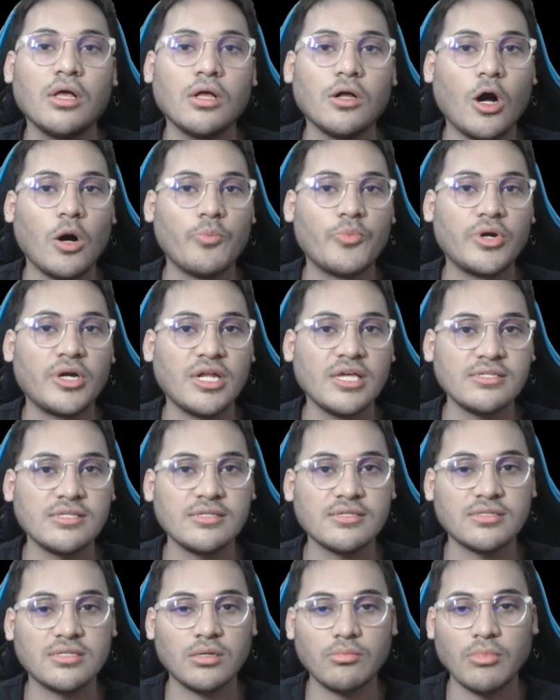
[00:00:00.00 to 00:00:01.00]
operating
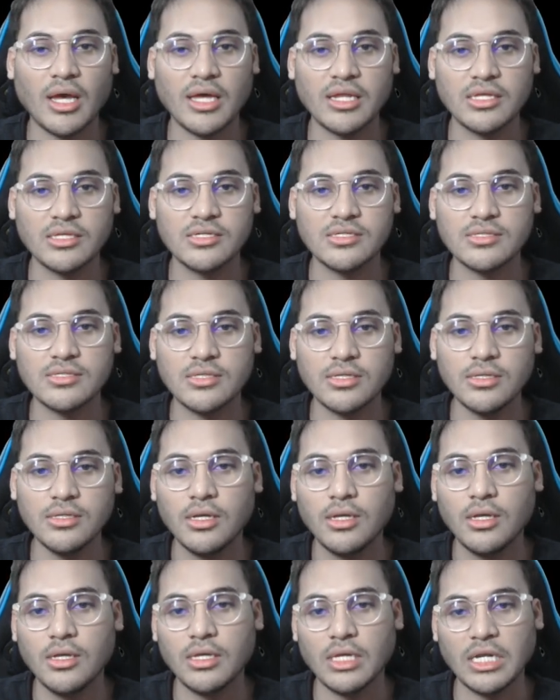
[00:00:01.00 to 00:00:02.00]
system manages the
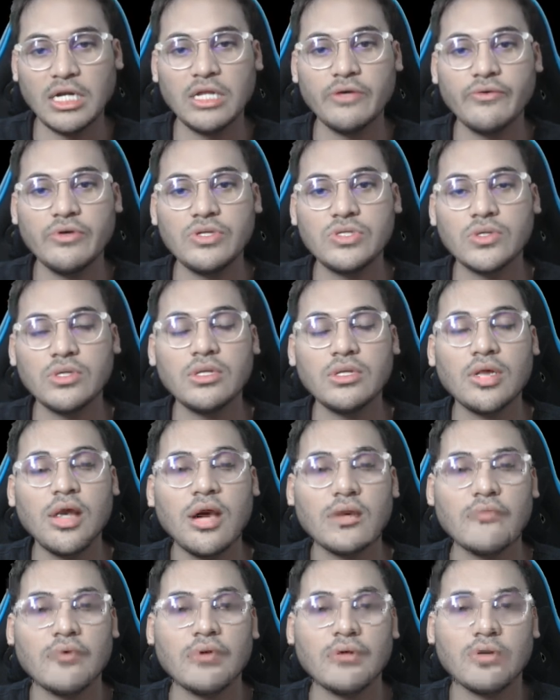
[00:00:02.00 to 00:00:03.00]
individual
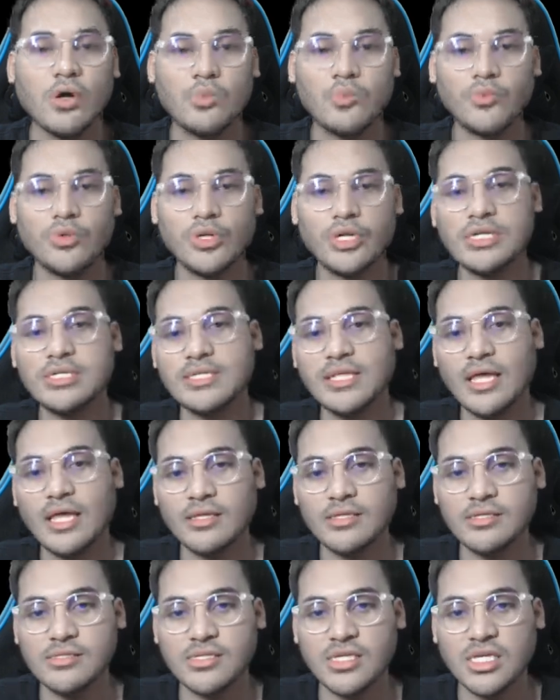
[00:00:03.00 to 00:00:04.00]
hardware components like
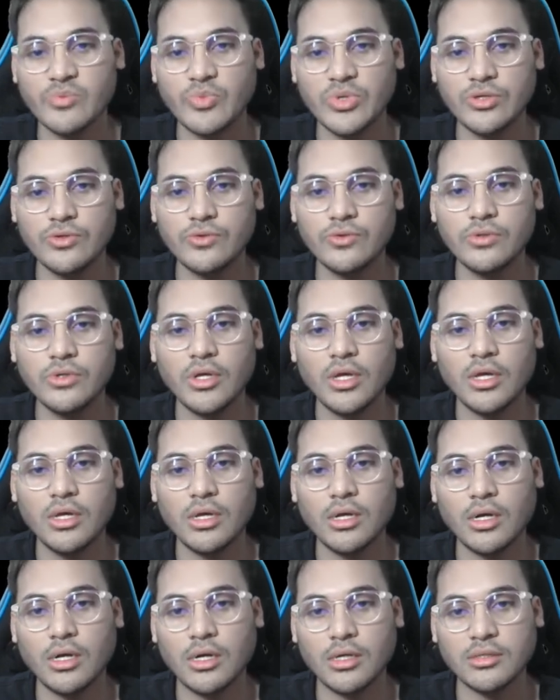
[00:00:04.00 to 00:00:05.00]
the CPU.
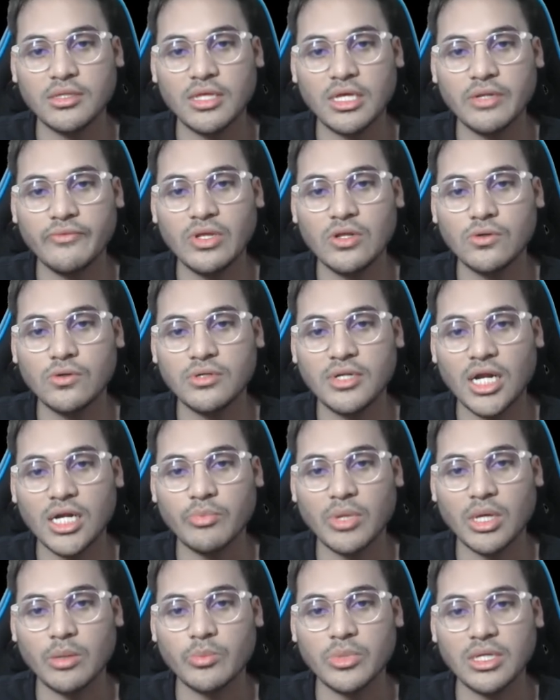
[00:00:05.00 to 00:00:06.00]
Then we looked at
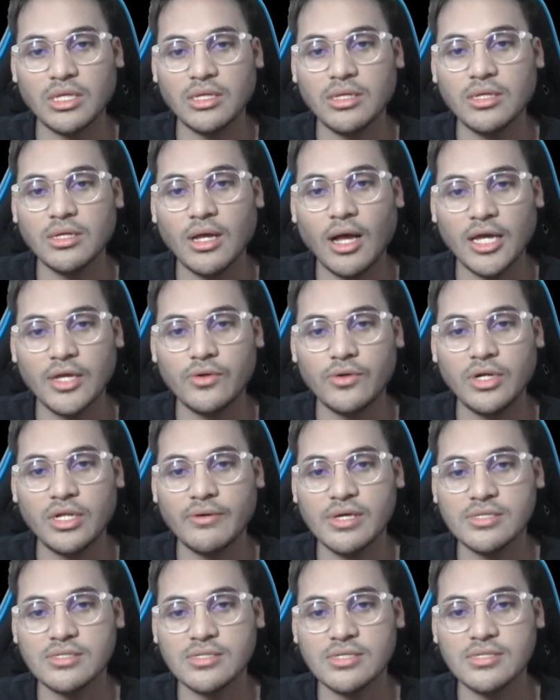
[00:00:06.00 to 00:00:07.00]
memory, IO
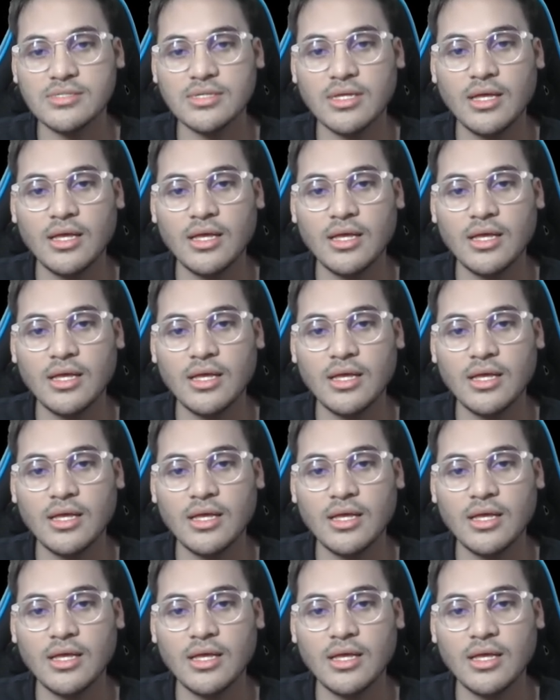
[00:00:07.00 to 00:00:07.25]
devices,